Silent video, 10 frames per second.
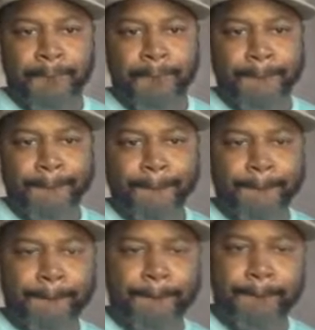
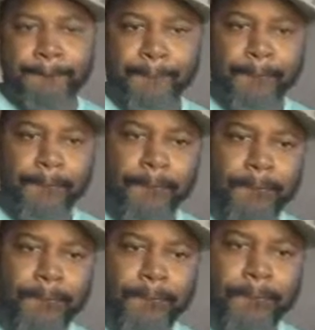
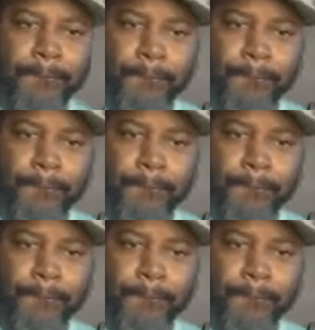(silent)